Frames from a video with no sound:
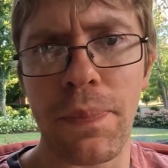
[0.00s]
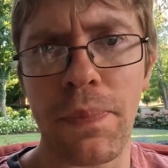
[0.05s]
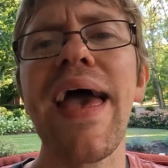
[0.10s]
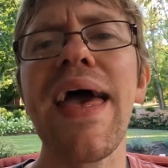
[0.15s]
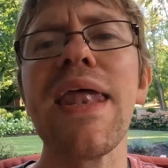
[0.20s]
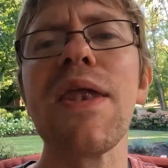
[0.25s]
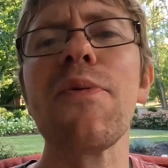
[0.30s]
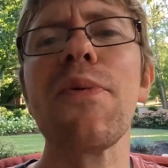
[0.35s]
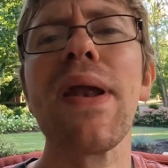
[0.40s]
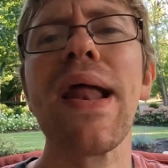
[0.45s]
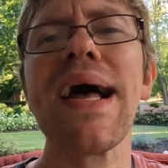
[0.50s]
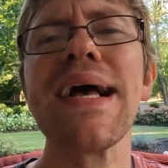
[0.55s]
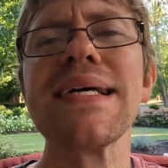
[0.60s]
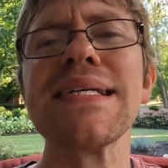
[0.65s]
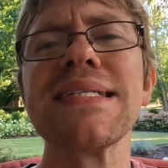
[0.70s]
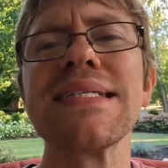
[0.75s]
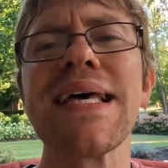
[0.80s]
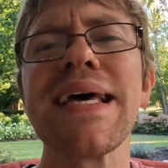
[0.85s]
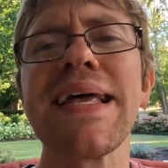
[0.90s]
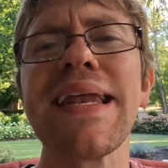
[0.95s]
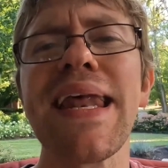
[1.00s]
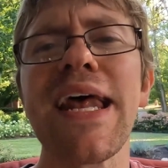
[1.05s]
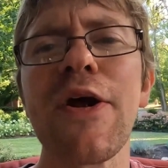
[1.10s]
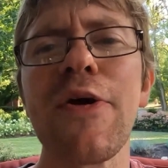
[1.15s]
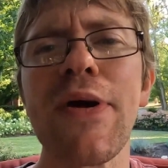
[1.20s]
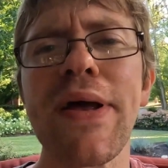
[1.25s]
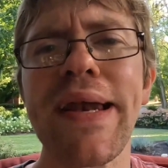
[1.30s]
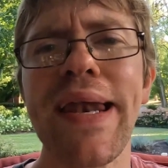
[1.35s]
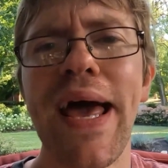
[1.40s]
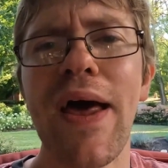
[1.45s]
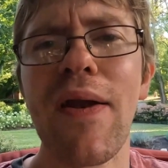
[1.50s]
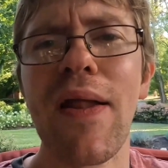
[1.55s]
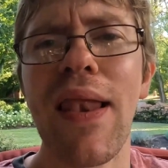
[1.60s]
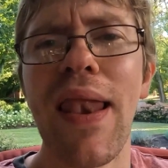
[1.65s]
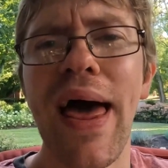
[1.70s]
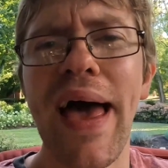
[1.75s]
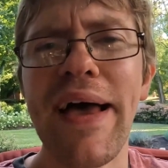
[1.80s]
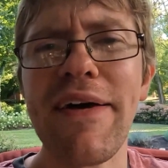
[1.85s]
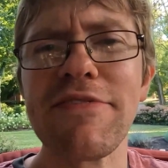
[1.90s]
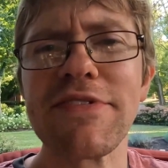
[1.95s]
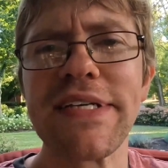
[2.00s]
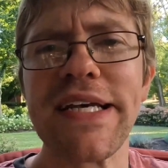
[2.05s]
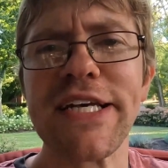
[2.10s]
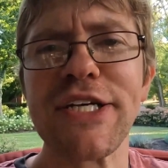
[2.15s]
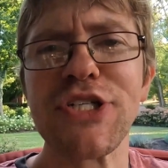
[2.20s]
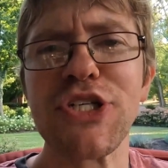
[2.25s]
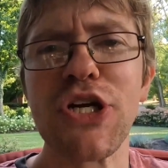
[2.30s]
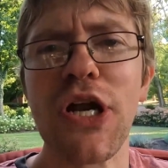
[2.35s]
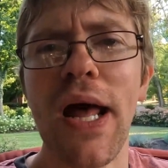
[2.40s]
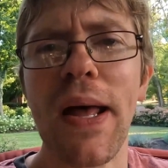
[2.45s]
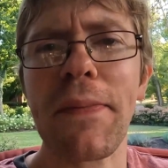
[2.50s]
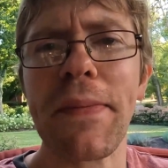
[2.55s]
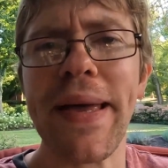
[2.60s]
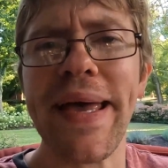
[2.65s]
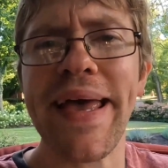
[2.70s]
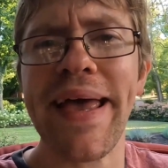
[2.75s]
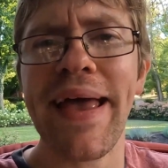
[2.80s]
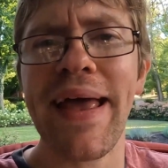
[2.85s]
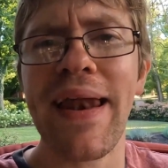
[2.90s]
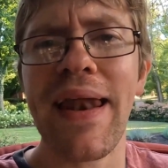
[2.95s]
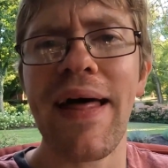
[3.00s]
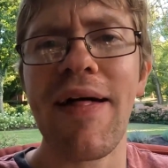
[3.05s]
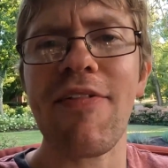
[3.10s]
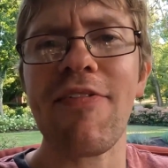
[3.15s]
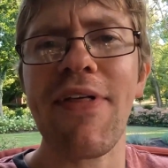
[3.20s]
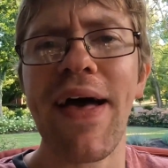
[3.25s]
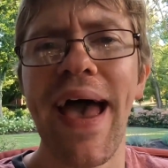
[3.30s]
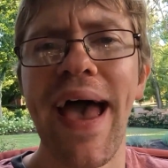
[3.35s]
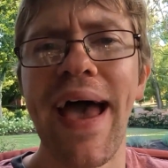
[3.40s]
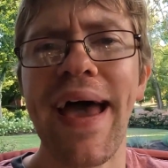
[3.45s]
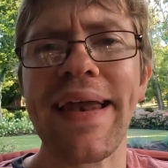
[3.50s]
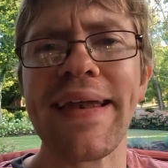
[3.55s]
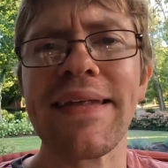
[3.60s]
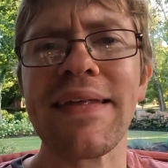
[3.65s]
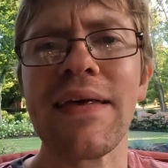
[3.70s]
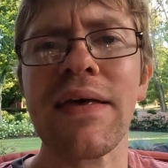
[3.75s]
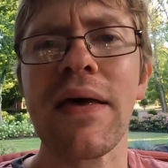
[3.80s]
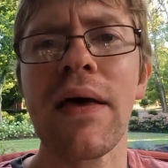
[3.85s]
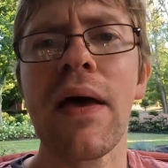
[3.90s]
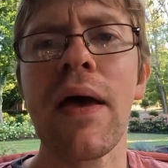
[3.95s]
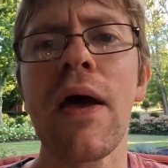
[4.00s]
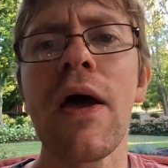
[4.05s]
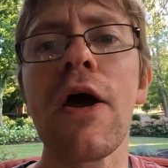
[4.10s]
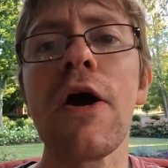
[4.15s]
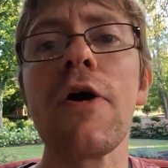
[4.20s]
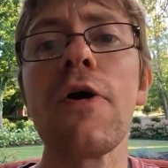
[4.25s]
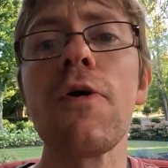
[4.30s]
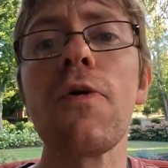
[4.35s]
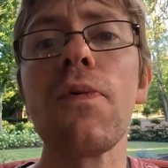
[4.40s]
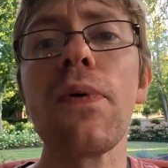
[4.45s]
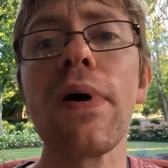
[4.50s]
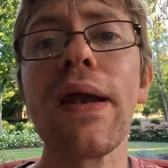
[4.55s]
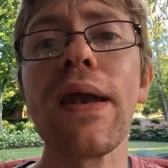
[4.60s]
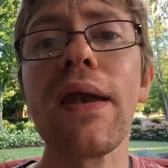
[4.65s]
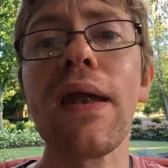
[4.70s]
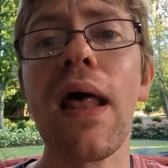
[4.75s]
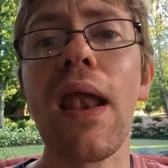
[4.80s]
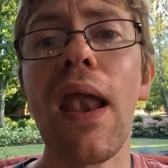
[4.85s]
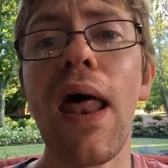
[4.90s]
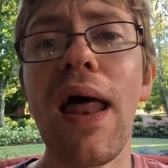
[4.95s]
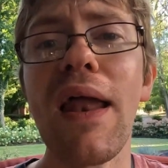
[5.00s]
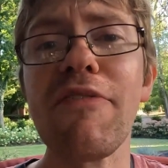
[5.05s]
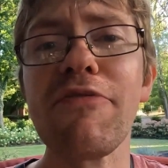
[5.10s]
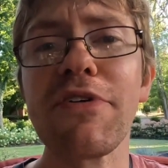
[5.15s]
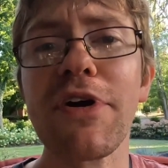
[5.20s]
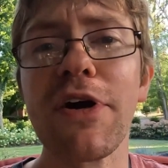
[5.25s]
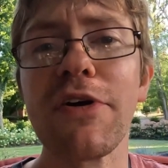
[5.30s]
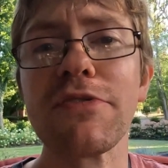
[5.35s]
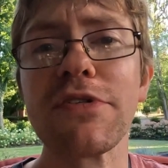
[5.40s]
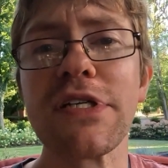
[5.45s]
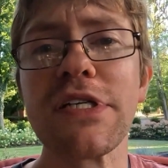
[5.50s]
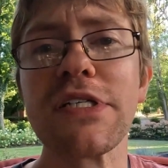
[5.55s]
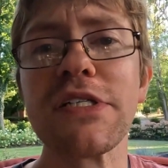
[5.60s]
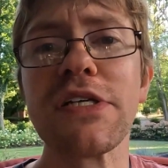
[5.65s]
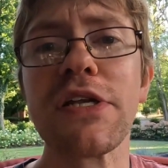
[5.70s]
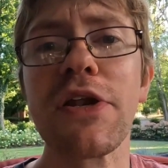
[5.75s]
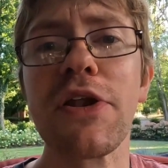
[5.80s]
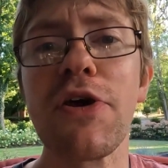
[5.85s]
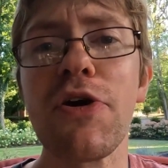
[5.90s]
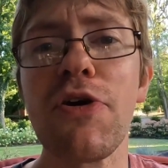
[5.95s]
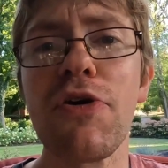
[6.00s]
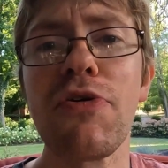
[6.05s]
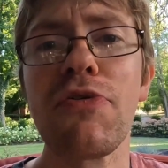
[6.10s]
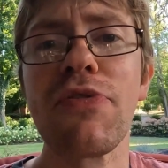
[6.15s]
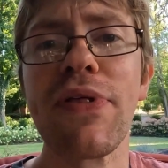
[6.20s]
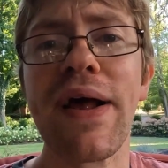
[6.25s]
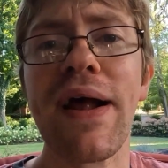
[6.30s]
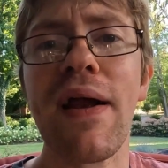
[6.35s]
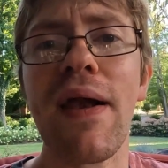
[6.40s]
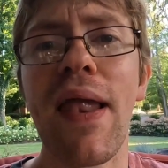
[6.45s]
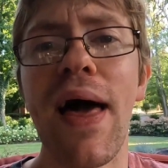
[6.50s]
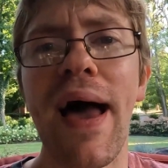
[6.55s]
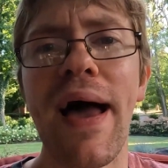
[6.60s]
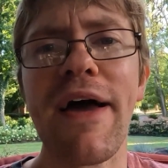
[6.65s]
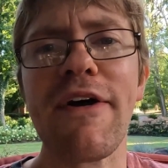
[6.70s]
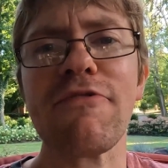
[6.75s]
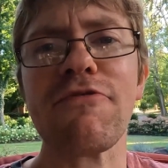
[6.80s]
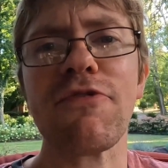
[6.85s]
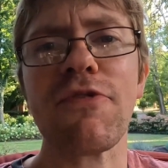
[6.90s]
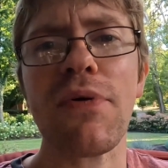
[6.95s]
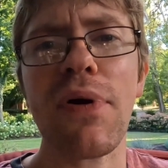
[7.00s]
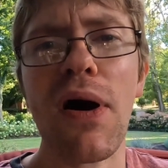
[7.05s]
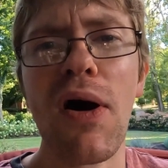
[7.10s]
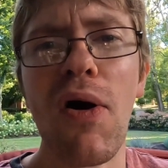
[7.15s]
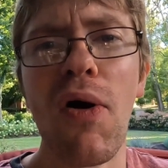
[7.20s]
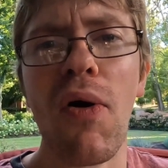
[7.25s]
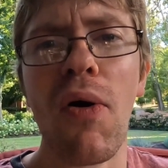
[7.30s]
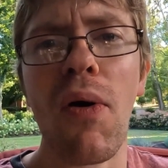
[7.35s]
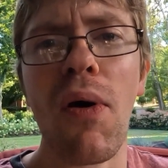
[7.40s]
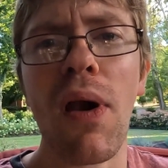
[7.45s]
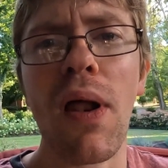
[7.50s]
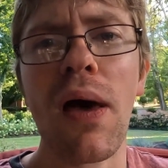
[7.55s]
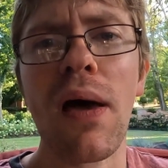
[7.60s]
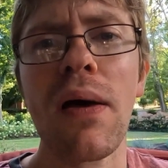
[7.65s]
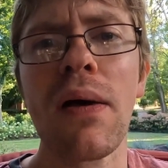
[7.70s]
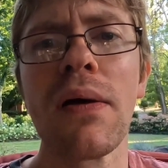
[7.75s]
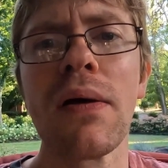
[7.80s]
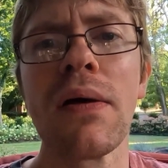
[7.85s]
And when I say narrowing down a live session, I mean that when a lot of coaches do their live roll,